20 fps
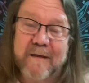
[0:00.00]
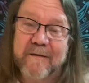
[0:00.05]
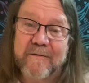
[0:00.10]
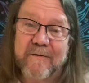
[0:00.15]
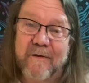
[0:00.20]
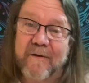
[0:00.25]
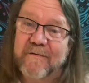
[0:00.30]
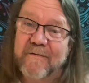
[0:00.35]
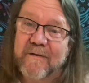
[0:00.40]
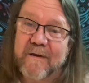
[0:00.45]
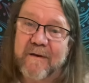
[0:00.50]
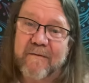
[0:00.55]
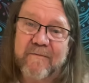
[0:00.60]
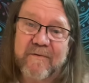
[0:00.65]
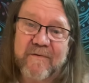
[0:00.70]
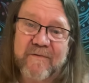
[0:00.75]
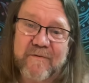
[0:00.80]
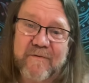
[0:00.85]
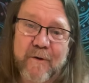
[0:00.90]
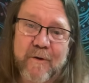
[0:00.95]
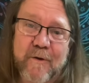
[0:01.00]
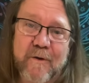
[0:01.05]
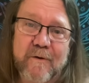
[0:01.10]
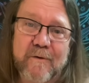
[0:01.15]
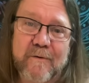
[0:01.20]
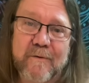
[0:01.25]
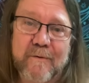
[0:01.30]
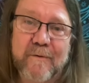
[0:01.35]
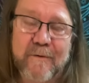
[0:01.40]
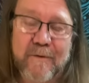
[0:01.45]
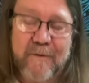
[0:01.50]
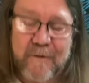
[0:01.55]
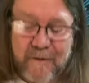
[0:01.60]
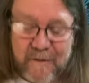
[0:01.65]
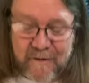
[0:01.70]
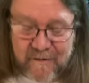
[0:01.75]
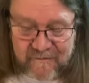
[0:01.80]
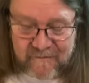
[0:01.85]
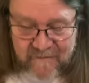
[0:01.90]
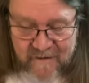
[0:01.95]
It does have the sun
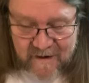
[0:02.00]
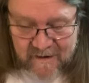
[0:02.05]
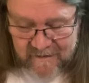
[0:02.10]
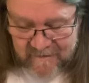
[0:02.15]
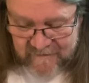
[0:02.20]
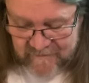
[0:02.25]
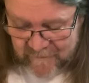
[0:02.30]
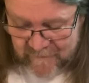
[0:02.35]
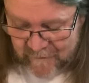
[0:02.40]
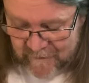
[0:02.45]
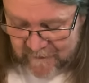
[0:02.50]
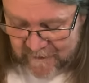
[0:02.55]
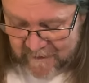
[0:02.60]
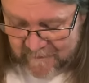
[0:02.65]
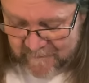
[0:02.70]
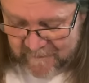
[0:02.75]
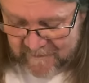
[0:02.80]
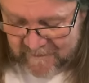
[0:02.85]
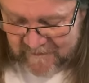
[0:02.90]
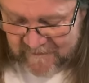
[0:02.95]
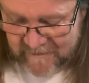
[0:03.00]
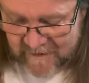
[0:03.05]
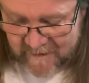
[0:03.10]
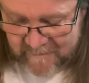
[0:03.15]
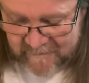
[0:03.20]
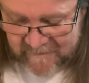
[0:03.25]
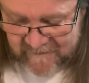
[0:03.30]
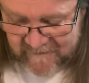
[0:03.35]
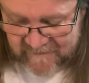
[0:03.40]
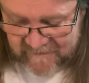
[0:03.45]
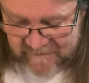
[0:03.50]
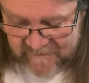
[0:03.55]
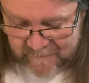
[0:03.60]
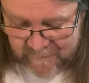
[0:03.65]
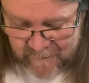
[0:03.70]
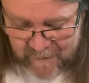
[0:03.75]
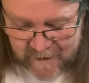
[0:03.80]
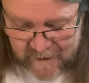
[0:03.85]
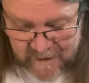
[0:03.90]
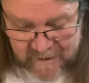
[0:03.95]
finally showing up on the top of this
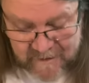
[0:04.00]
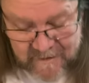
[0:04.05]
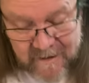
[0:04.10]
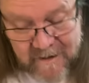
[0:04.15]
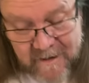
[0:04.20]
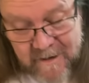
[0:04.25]
spread.